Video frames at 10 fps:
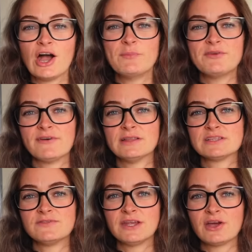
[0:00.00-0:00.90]
I hope you found
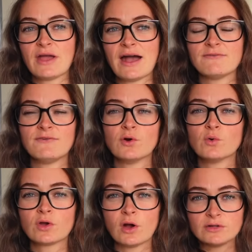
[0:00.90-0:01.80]
this video
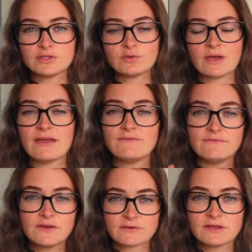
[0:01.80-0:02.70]
helpful. Go and do a
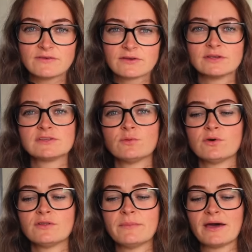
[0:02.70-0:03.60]
very, very
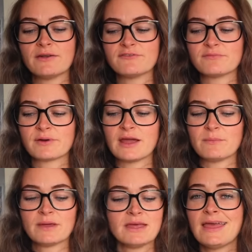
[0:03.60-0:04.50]
small amount of prep.
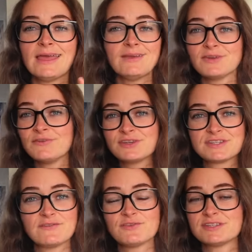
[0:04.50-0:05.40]
Even if you
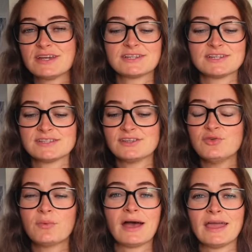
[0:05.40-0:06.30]
just have your starches and
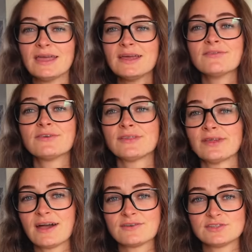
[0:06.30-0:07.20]
you buy
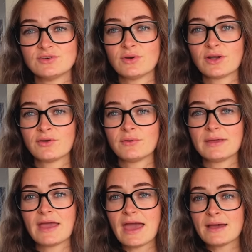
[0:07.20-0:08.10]
everything else, you are going to
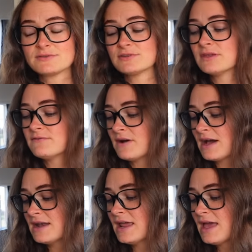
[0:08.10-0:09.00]
be absolutely
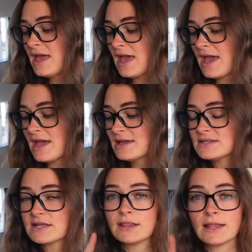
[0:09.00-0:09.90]
fine.
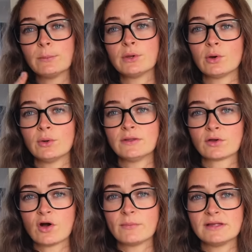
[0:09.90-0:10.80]
And let me know in the
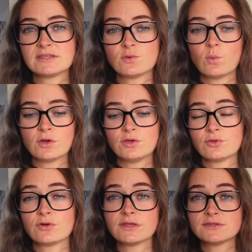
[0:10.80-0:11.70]
comments what you
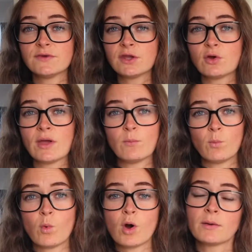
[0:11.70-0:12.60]
thought of this video
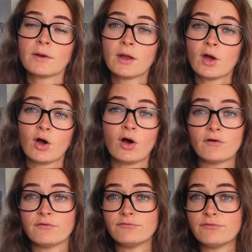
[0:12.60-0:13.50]
and what
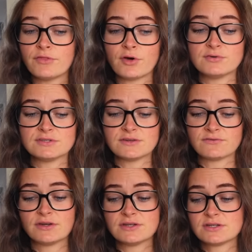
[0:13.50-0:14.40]
of those
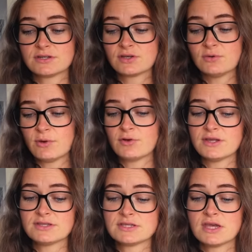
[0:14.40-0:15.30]
different
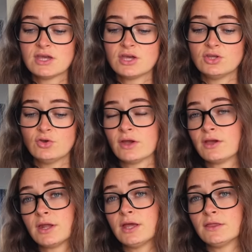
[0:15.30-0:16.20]
components you're
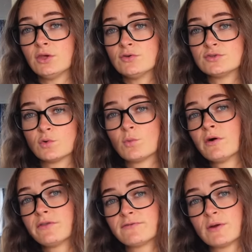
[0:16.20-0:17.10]
going to either use or
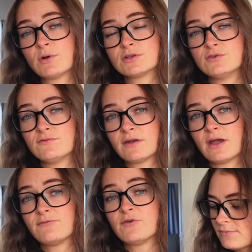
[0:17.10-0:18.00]
what are the frameworks you found
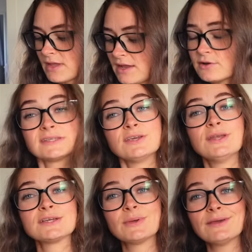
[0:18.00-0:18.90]
helpful. And I'll see you
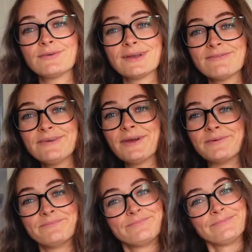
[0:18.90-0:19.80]
next week for another video.
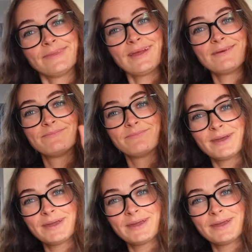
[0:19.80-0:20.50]
Alright,